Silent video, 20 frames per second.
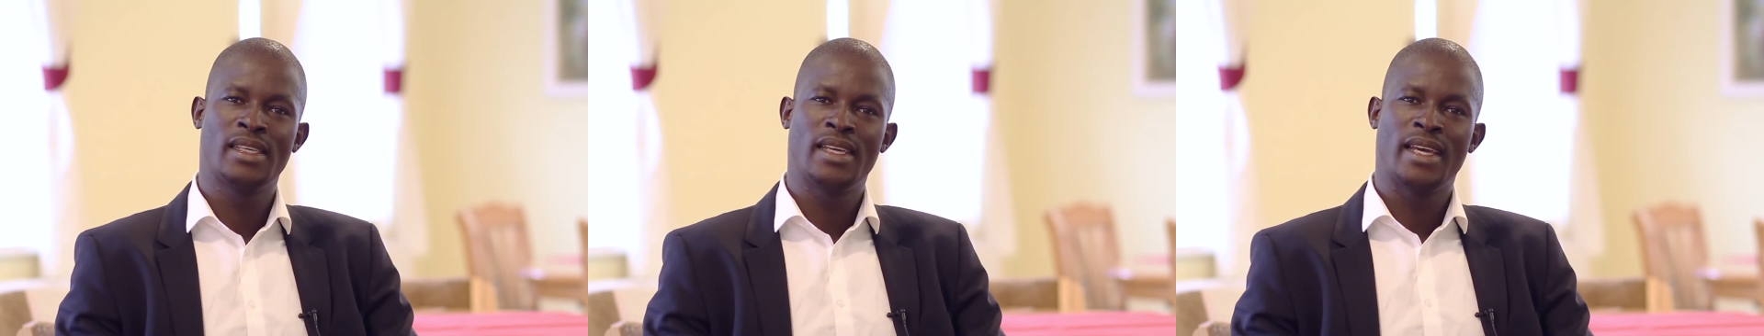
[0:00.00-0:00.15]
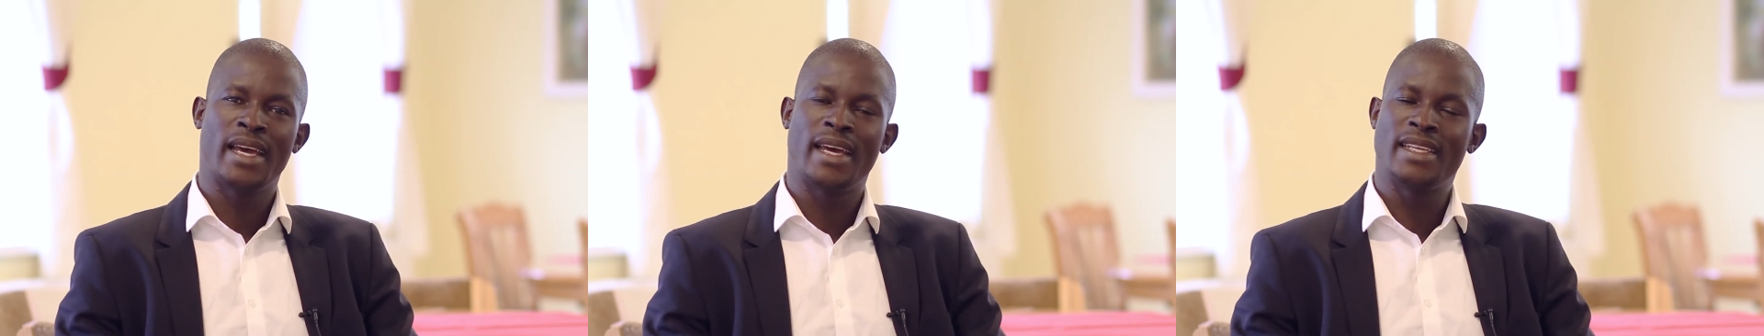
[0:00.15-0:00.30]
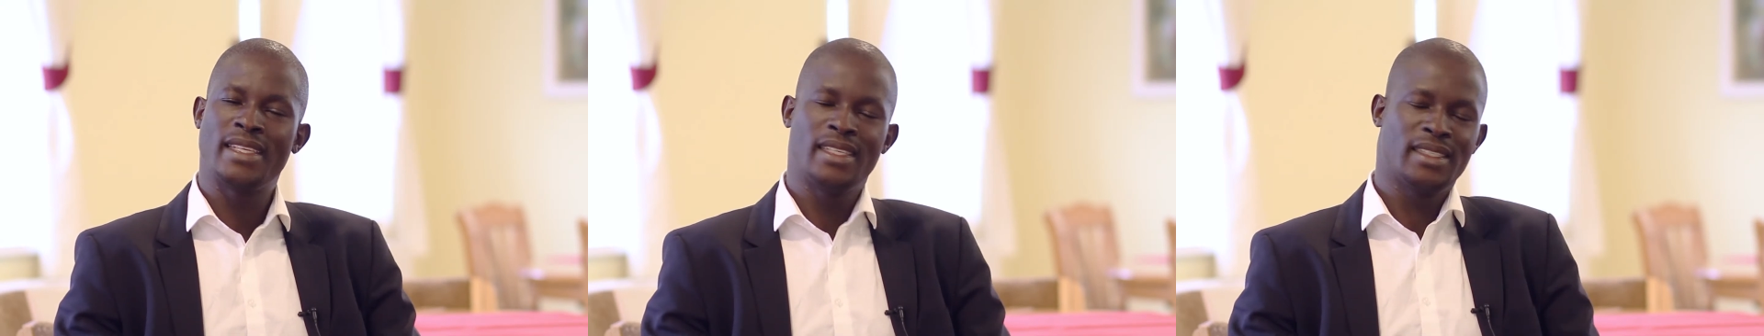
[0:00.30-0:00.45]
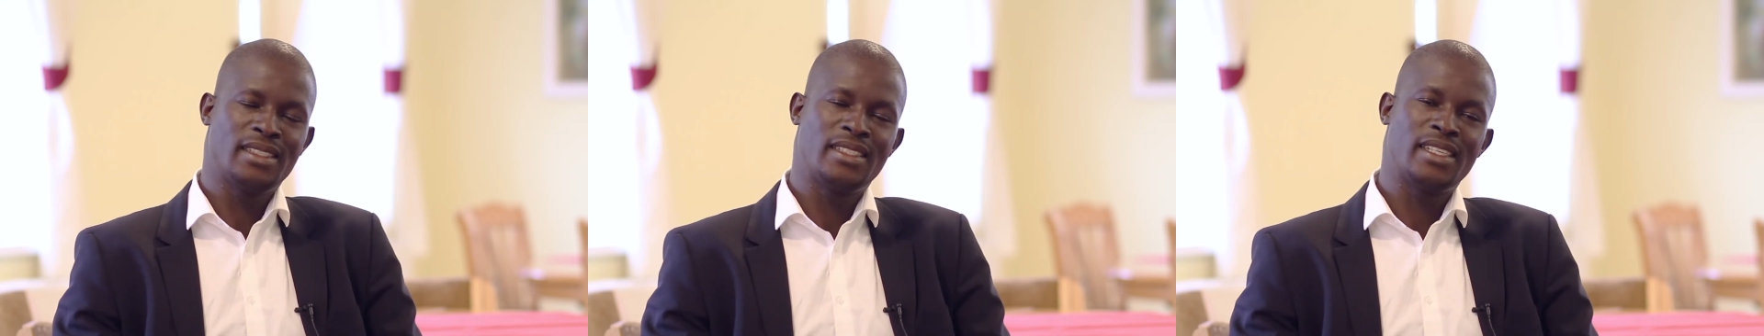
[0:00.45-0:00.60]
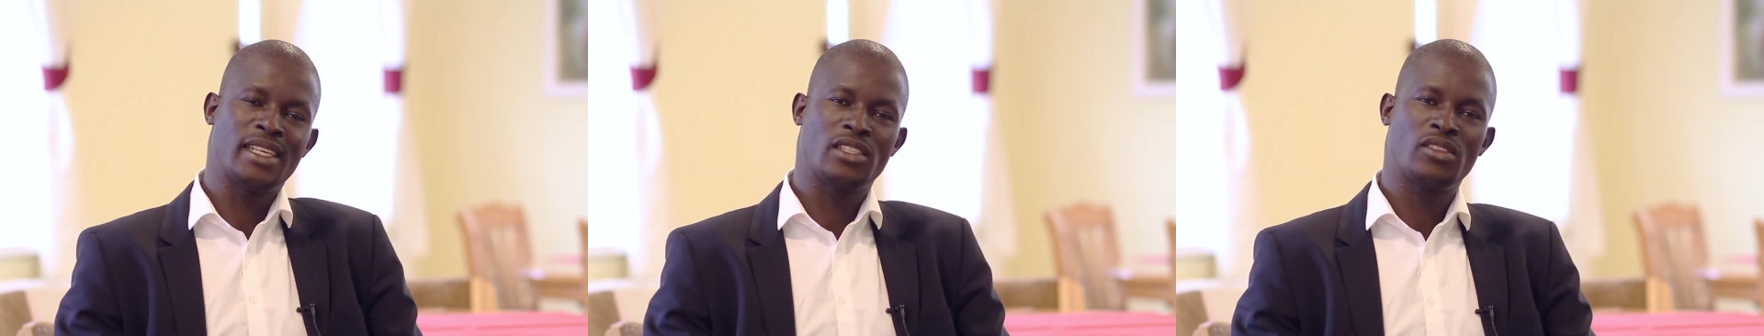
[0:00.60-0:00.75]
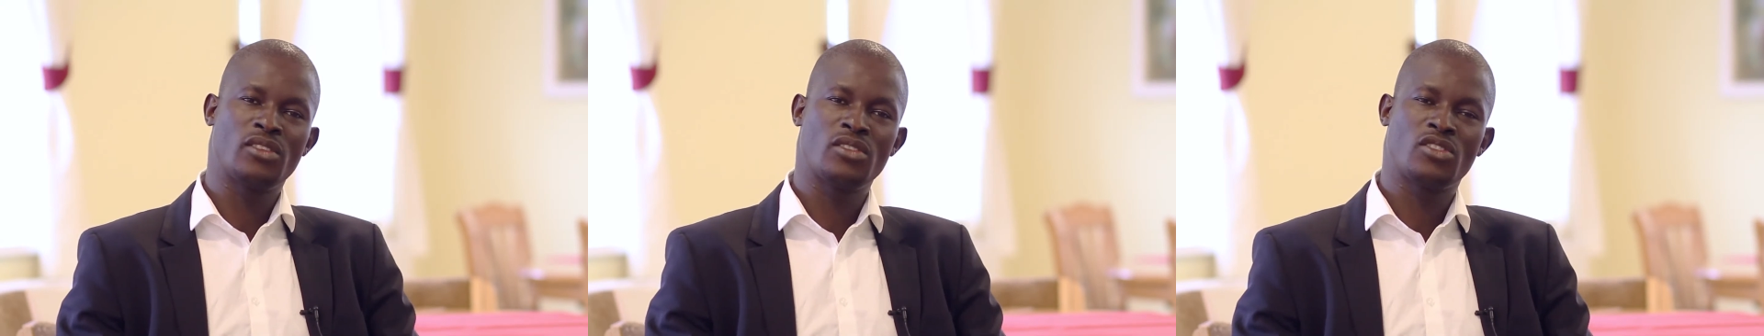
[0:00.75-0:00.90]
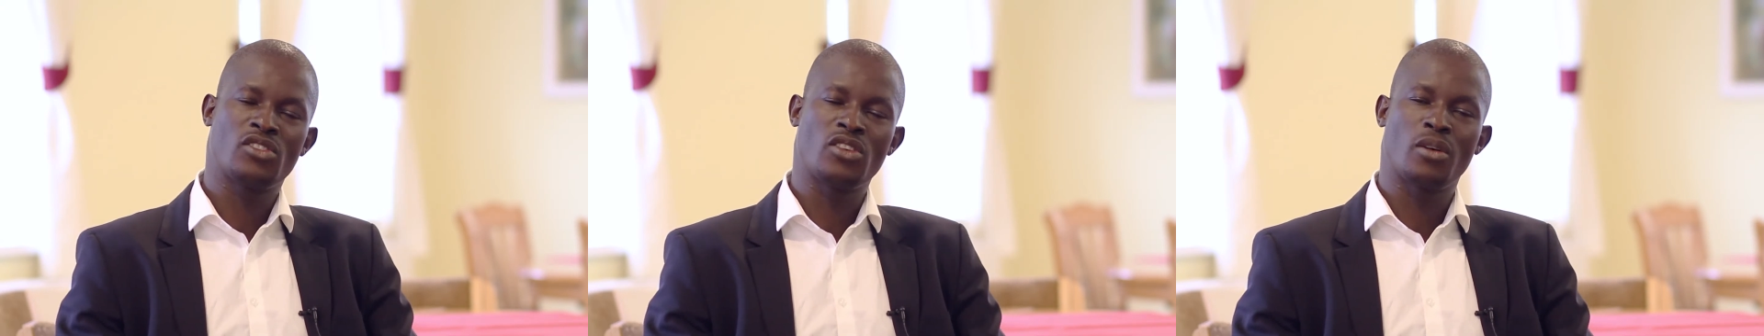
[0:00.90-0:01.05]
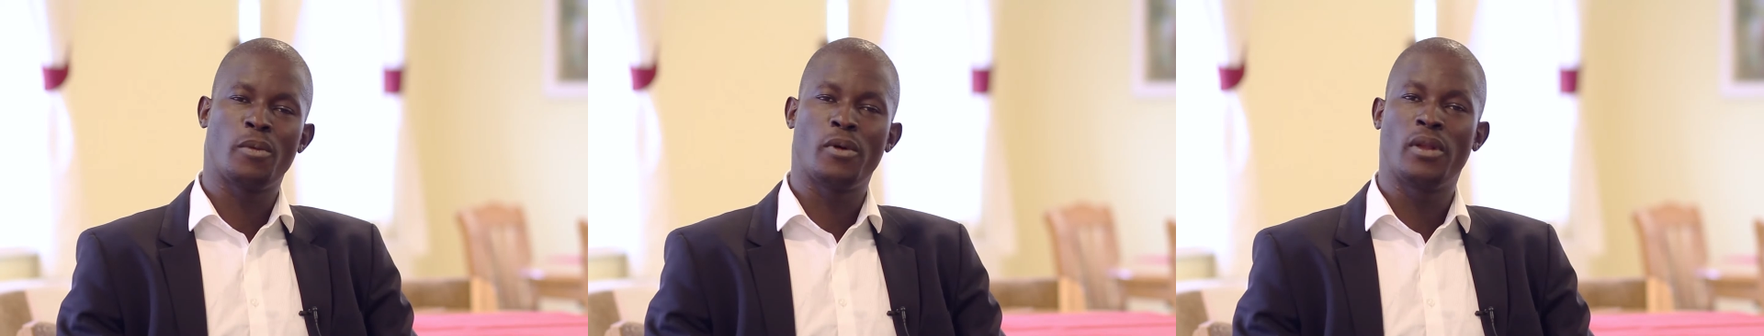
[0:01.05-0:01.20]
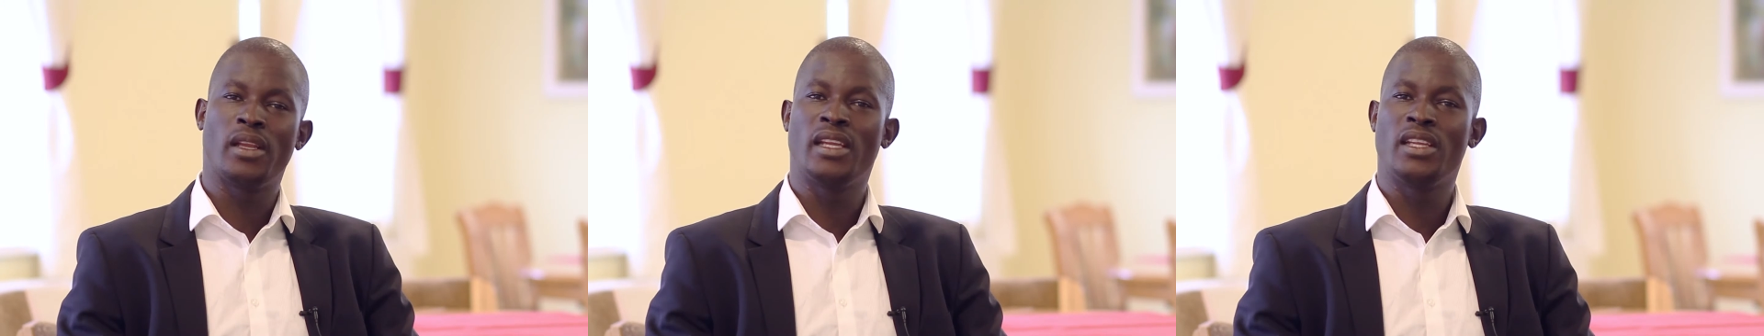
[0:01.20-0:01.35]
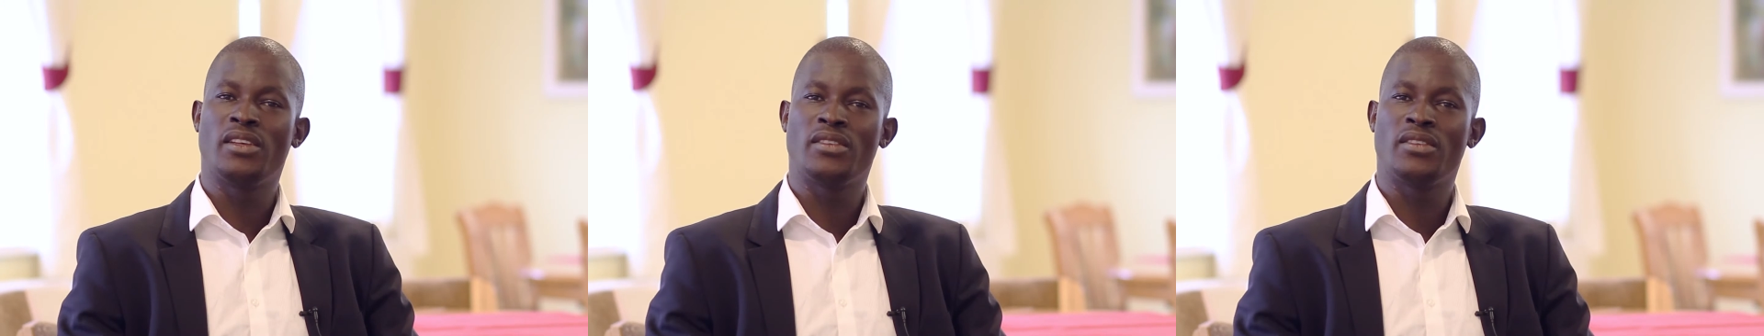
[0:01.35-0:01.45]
And this does not stop only in